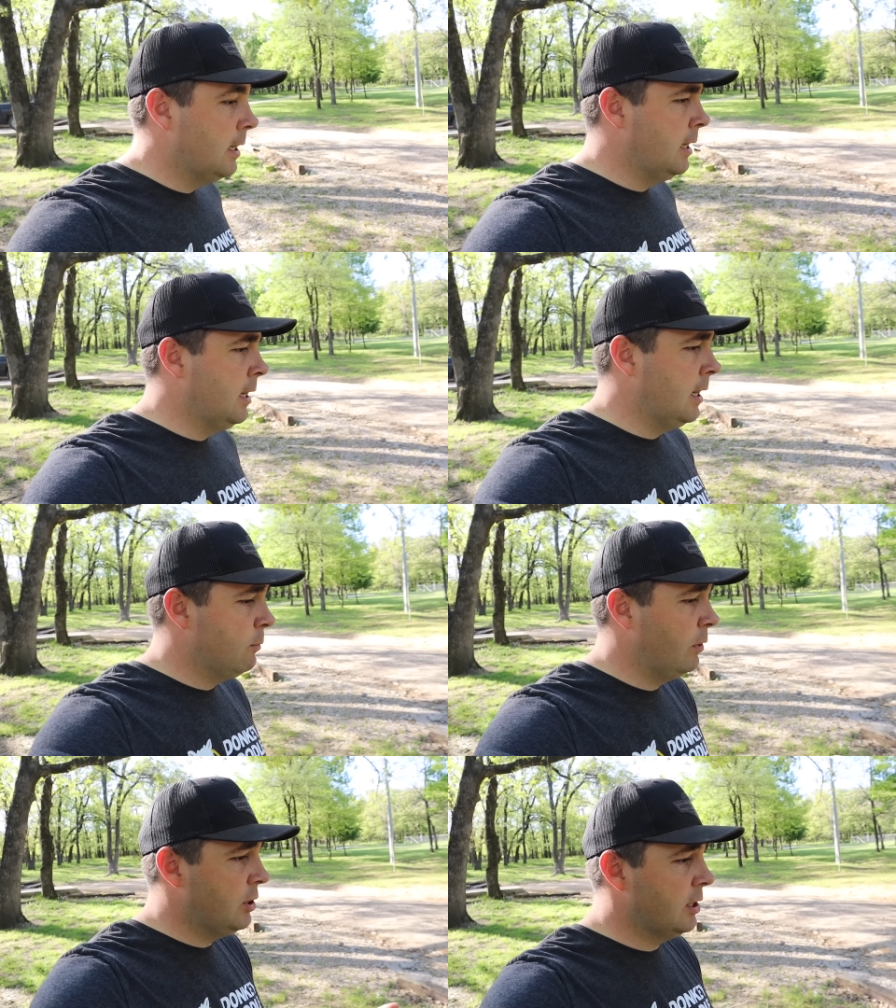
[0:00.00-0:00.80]

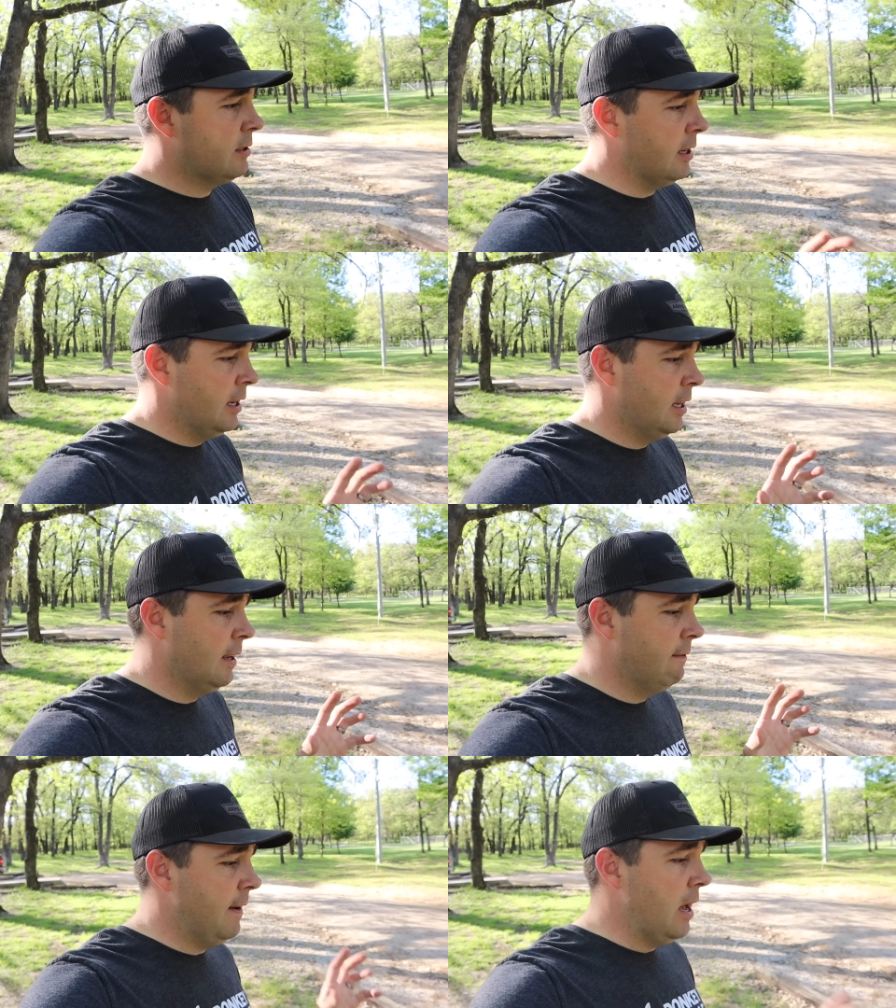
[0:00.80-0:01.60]
and we just
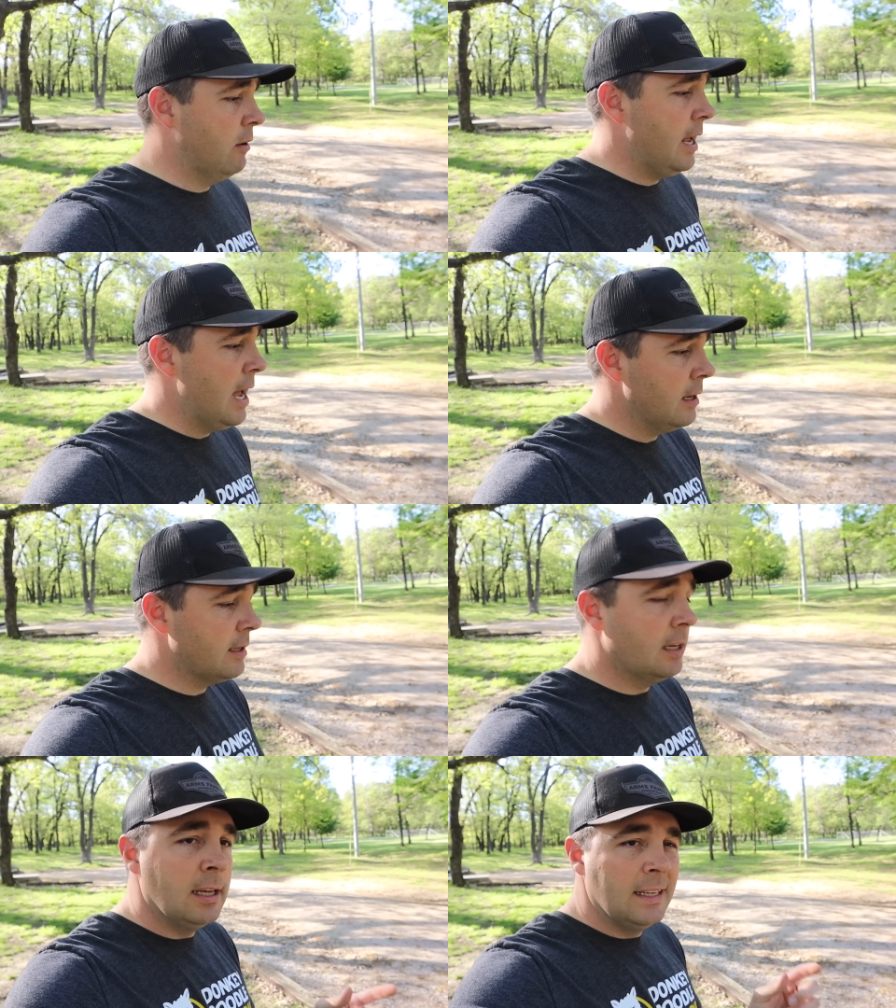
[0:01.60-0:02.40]
found
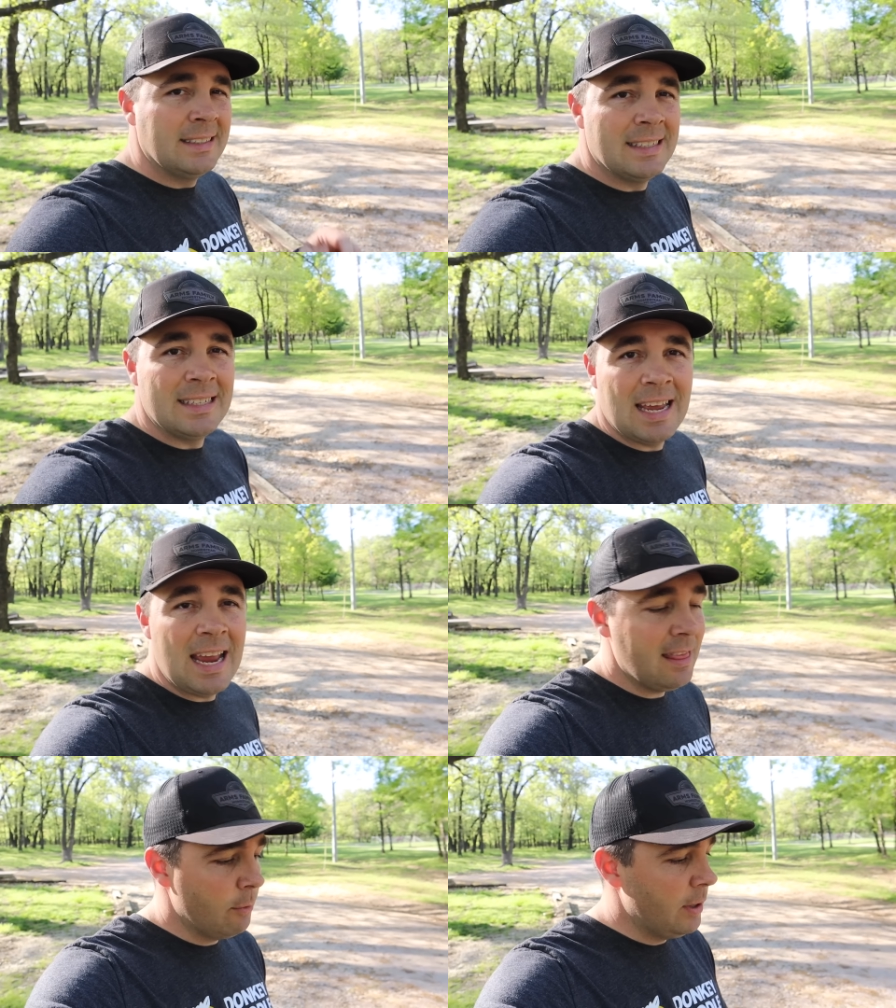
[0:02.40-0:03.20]
out
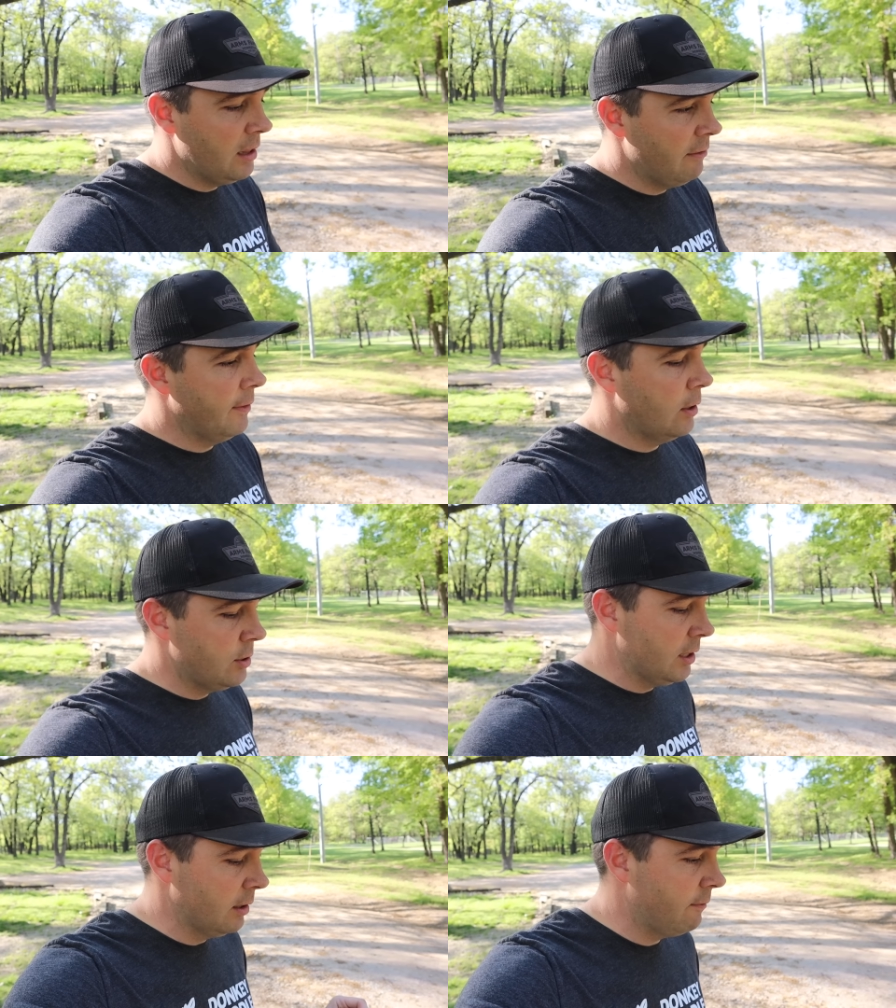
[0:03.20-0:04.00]
today that we had the
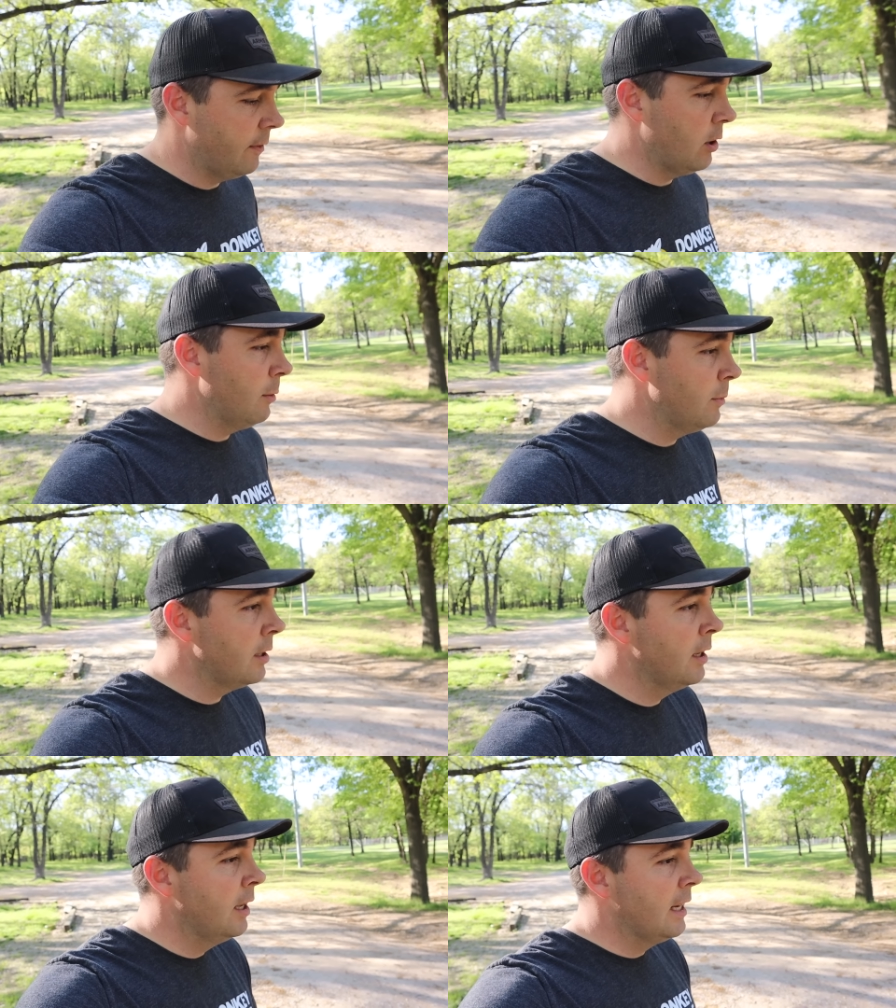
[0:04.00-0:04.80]
first
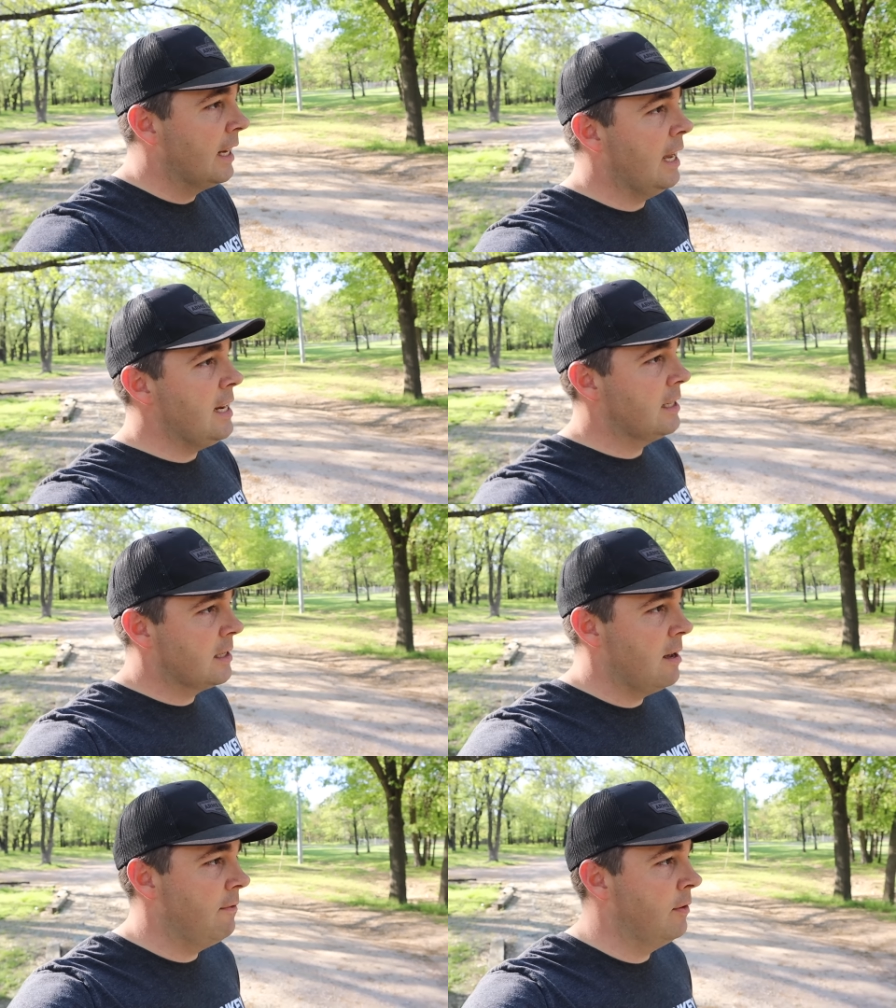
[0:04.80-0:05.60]
confirmed
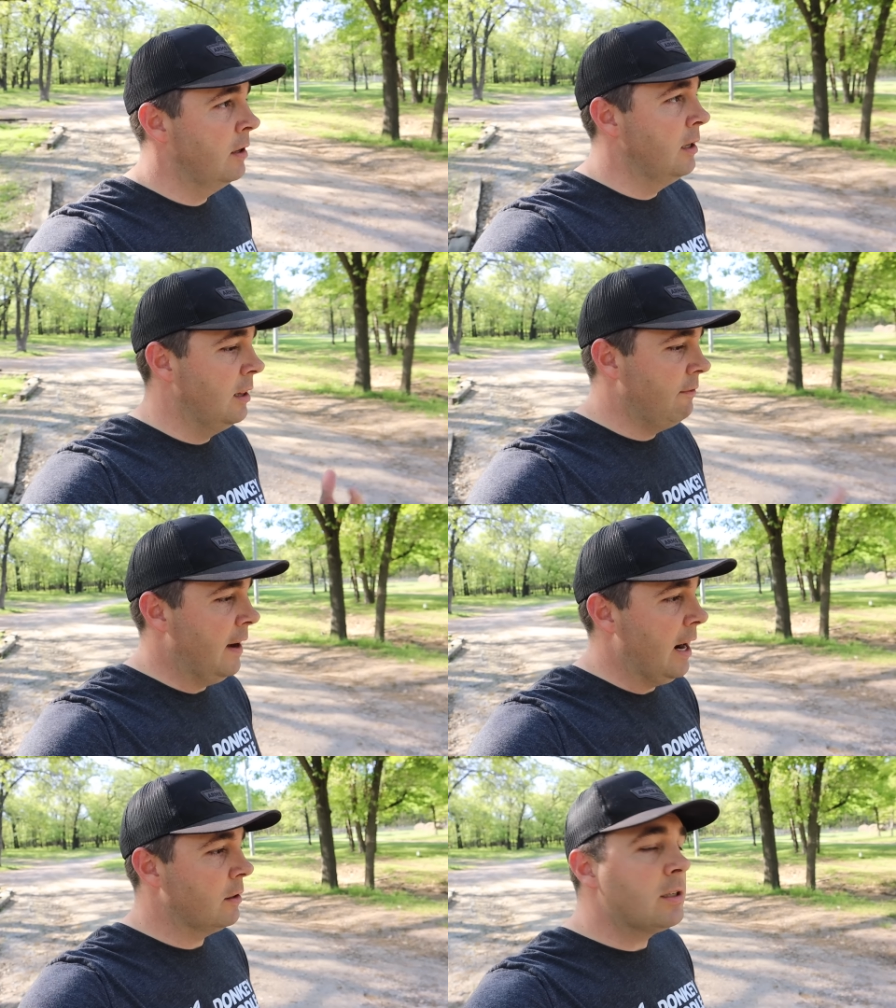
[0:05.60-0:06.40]
case of the
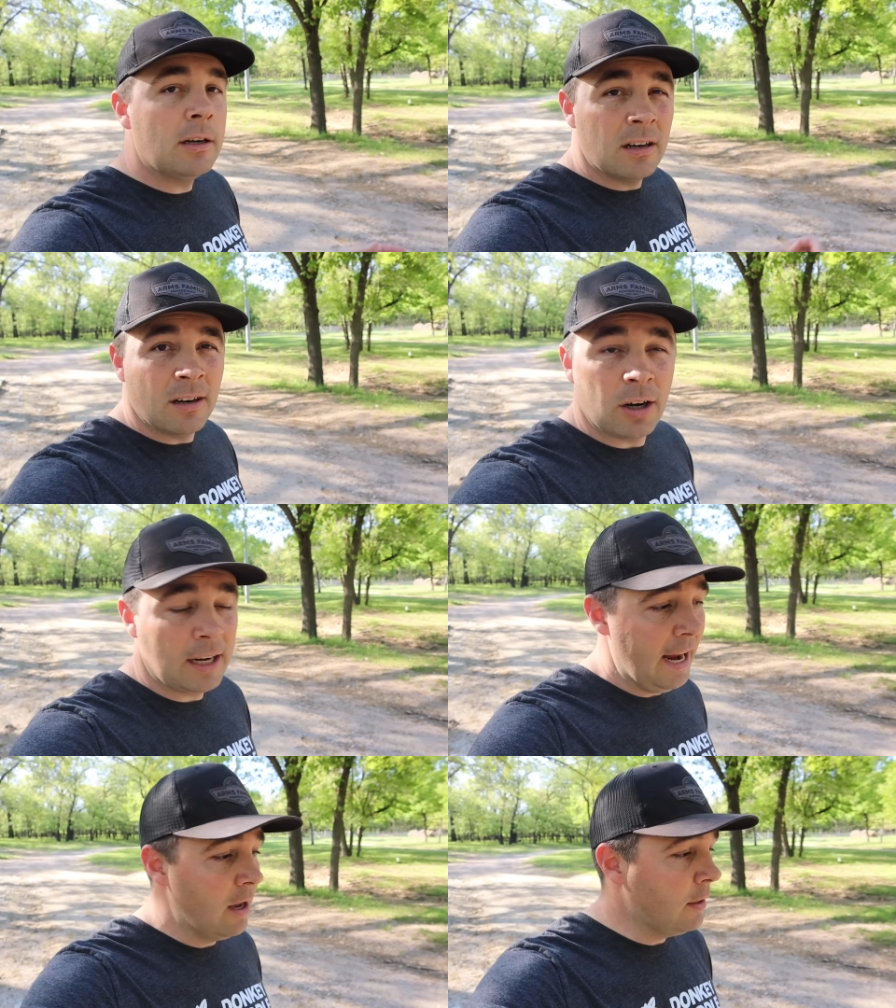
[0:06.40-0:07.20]
virus here in our
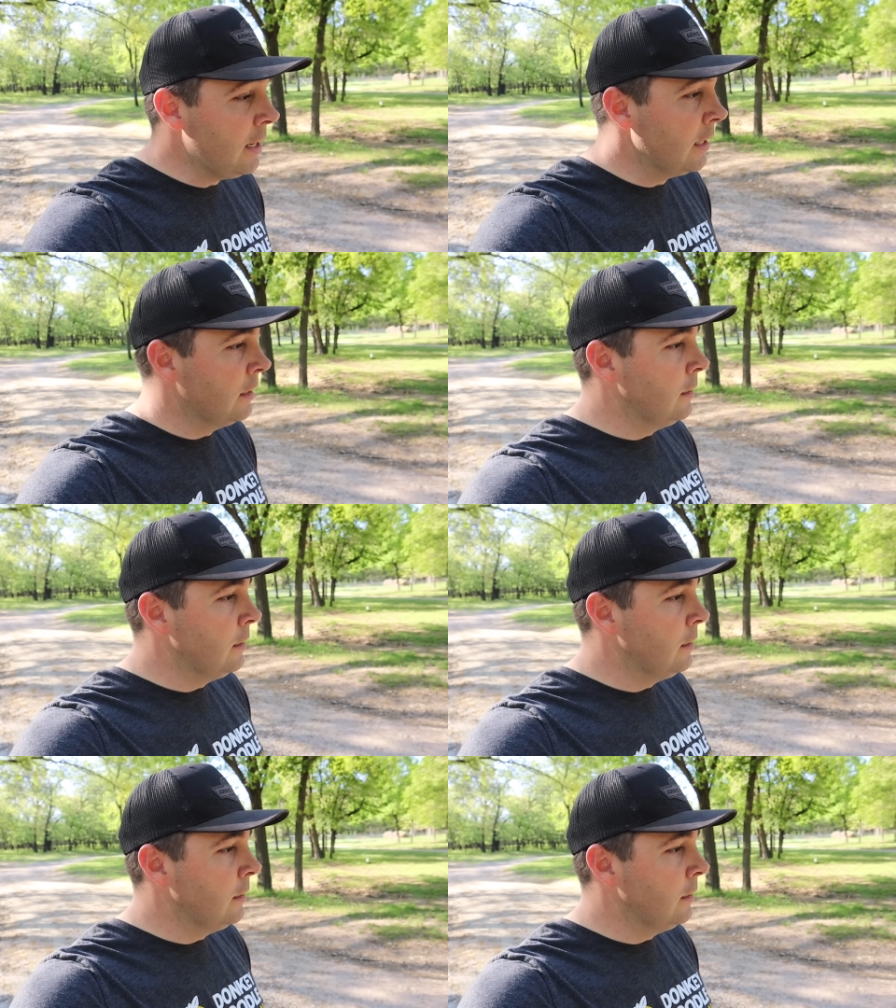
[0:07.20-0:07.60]
county.